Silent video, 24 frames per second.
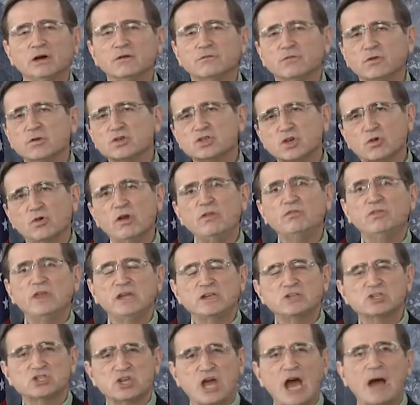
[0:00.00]
1
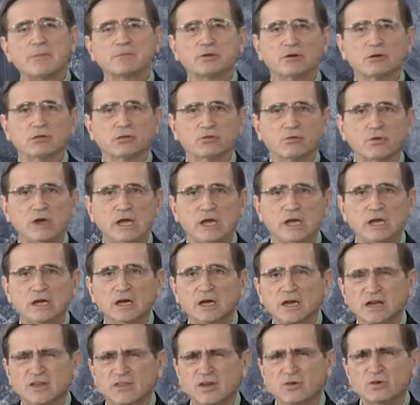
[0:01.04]
Corinthians chapter 3,
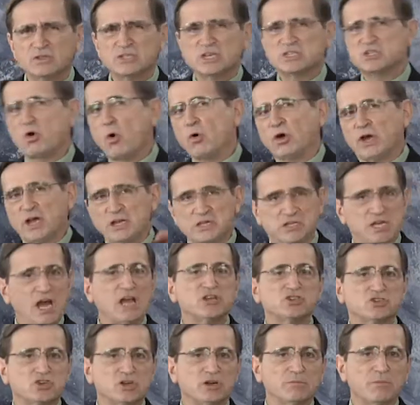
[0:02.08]
there was this whole
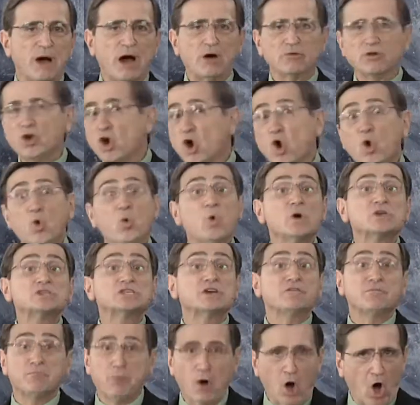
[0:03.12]
contention about who was
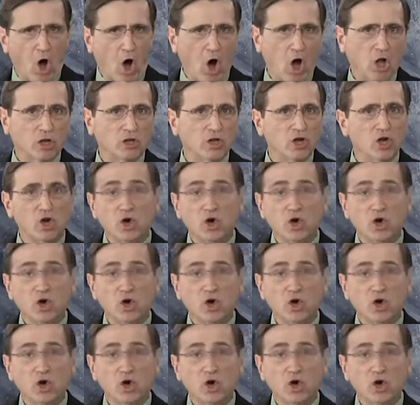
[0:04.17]
of Paul,